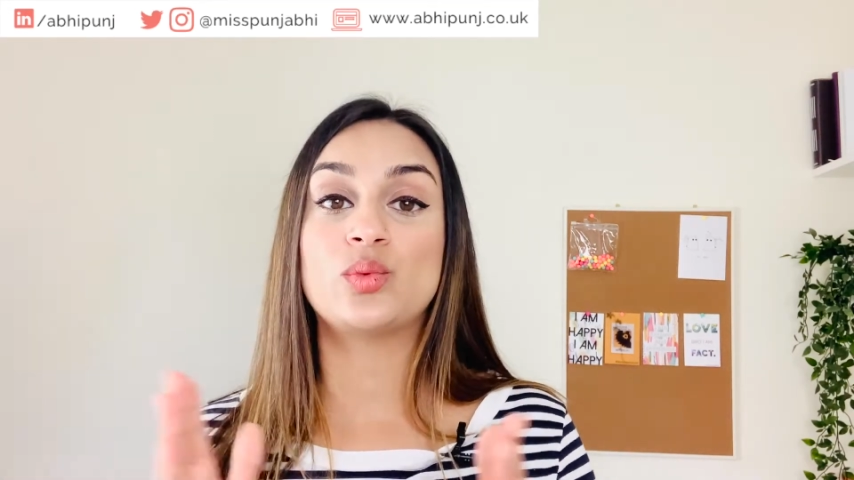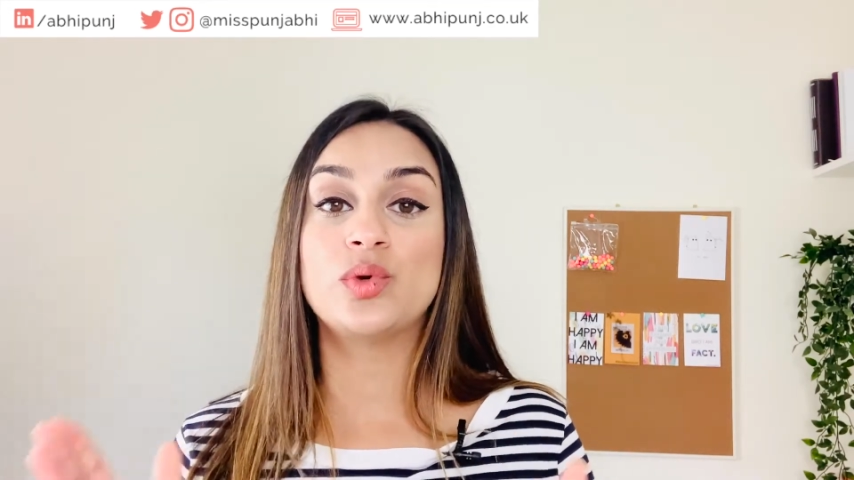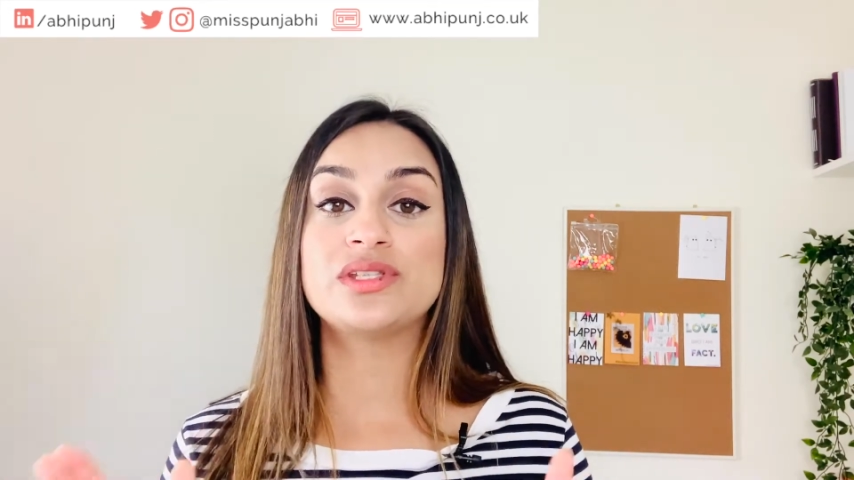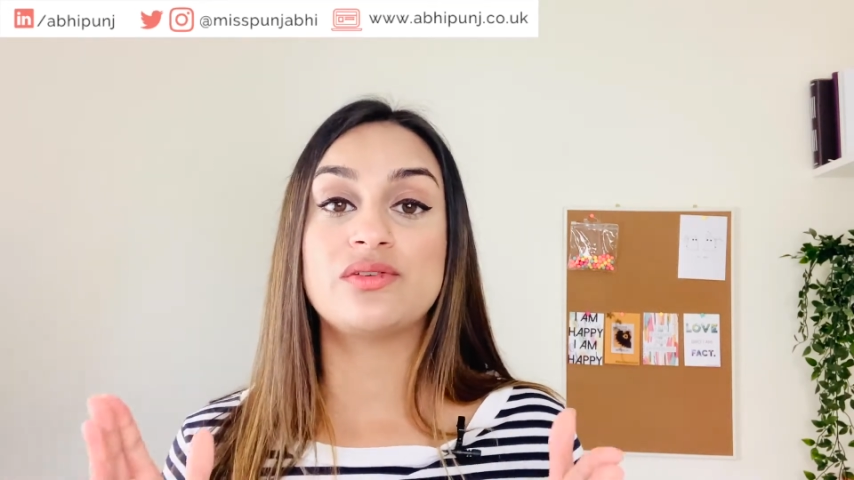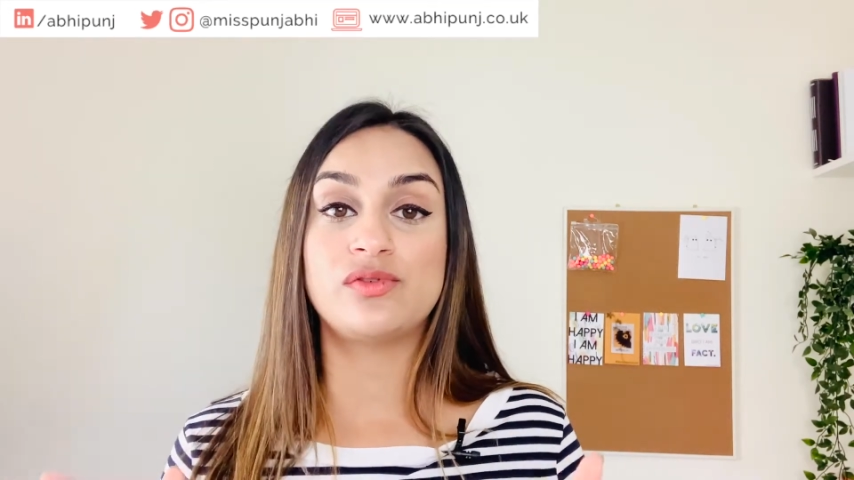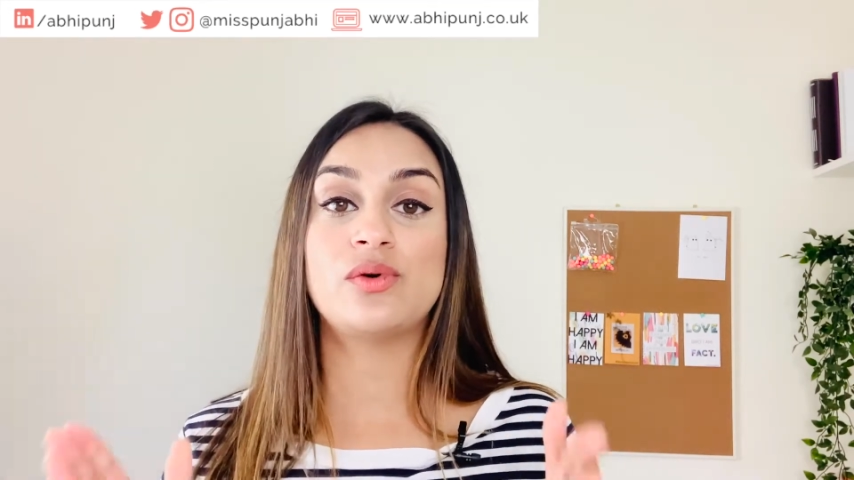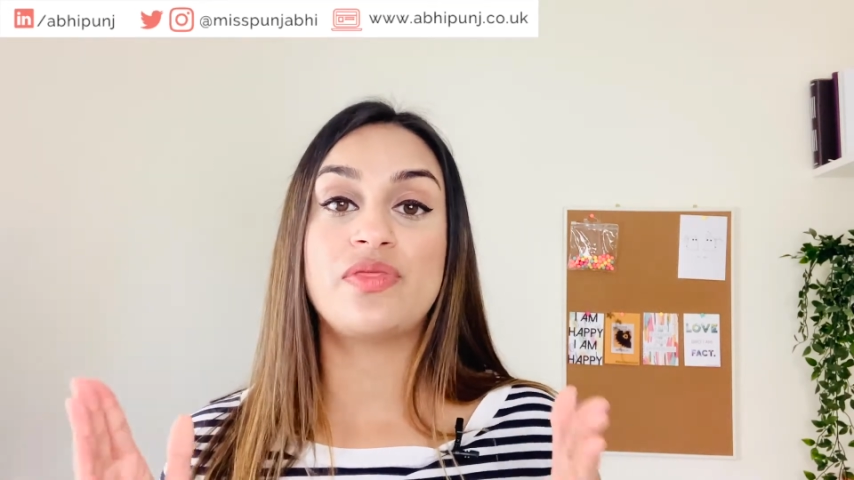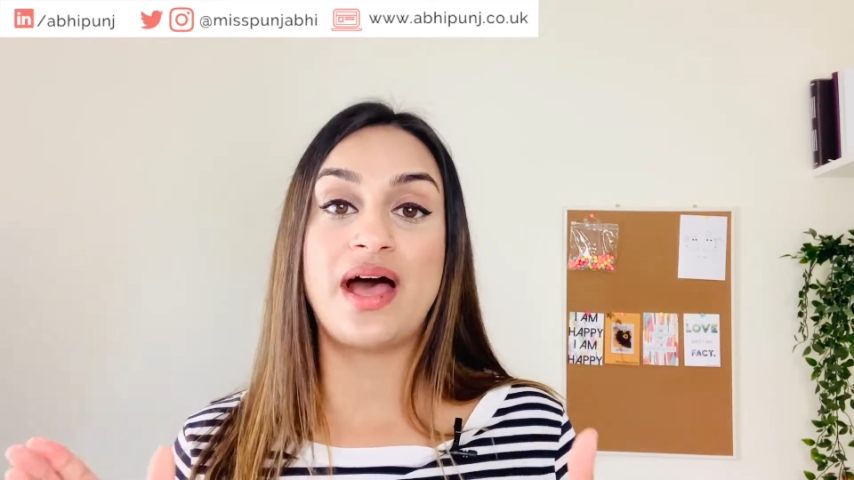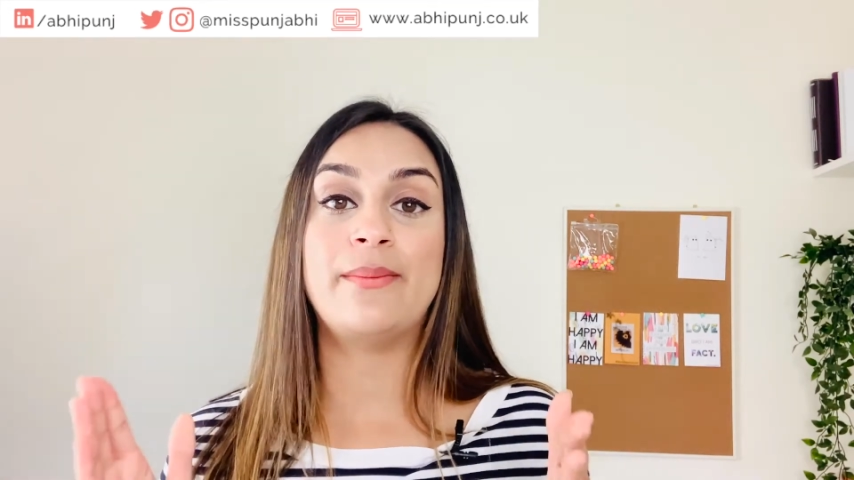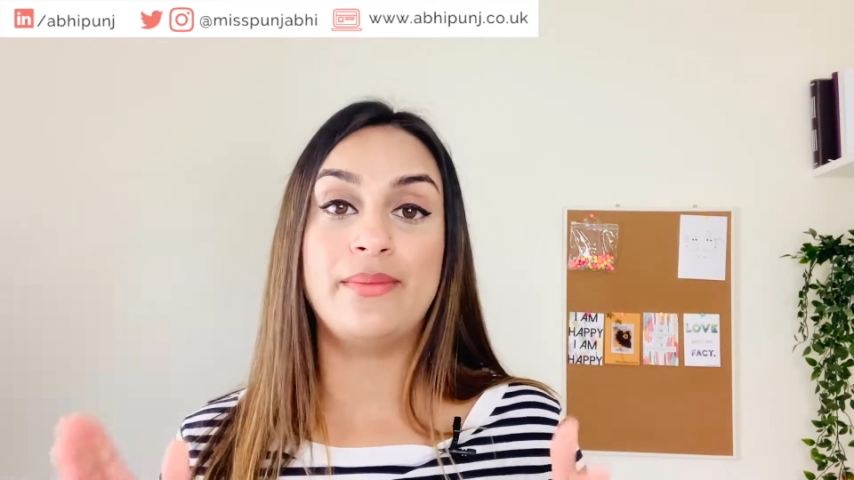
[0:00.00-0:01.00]
was for
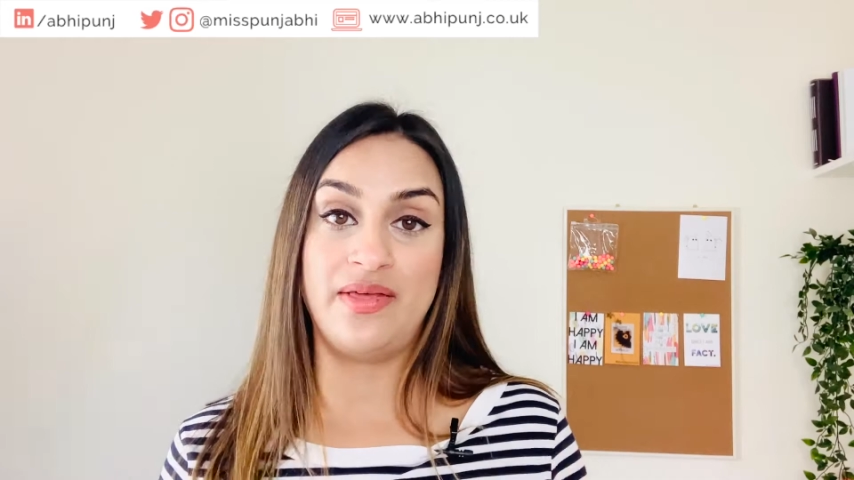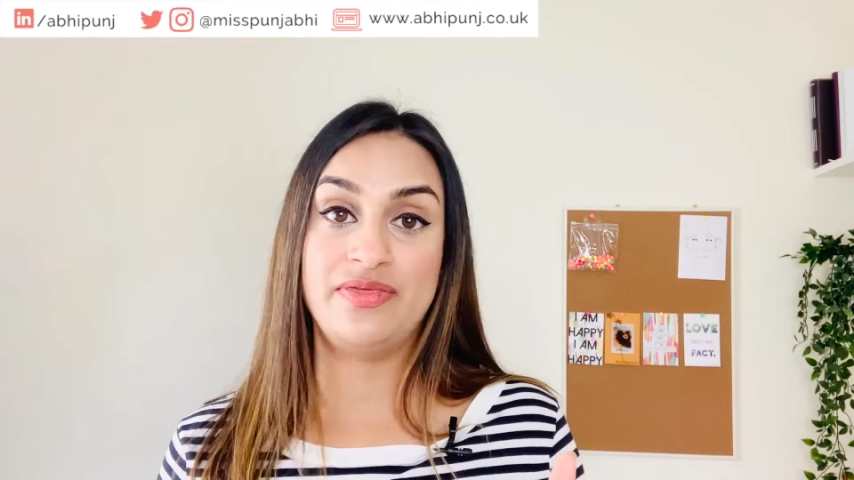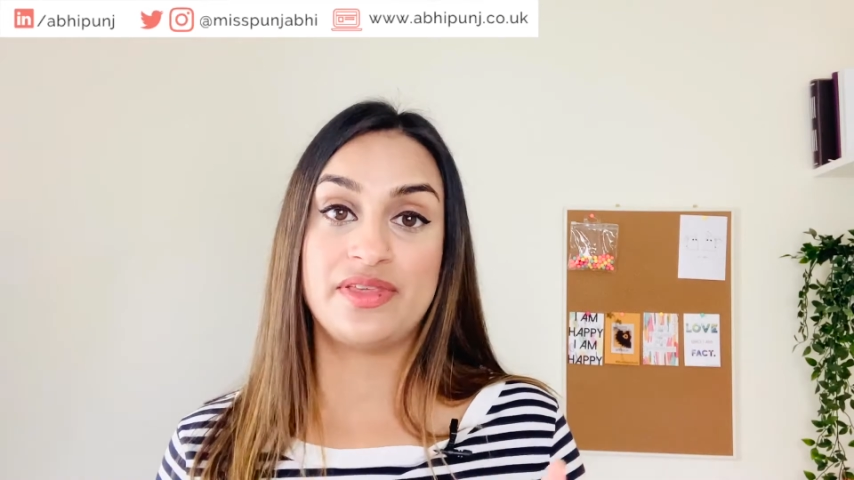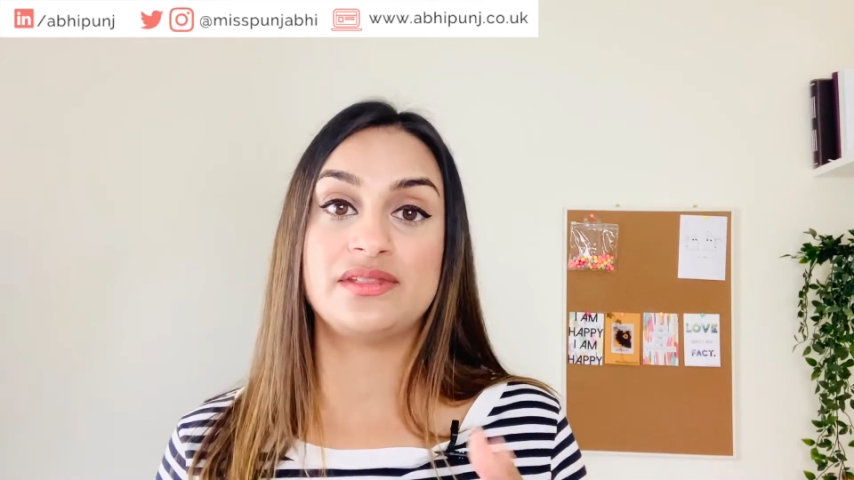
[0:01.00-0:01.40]
that month.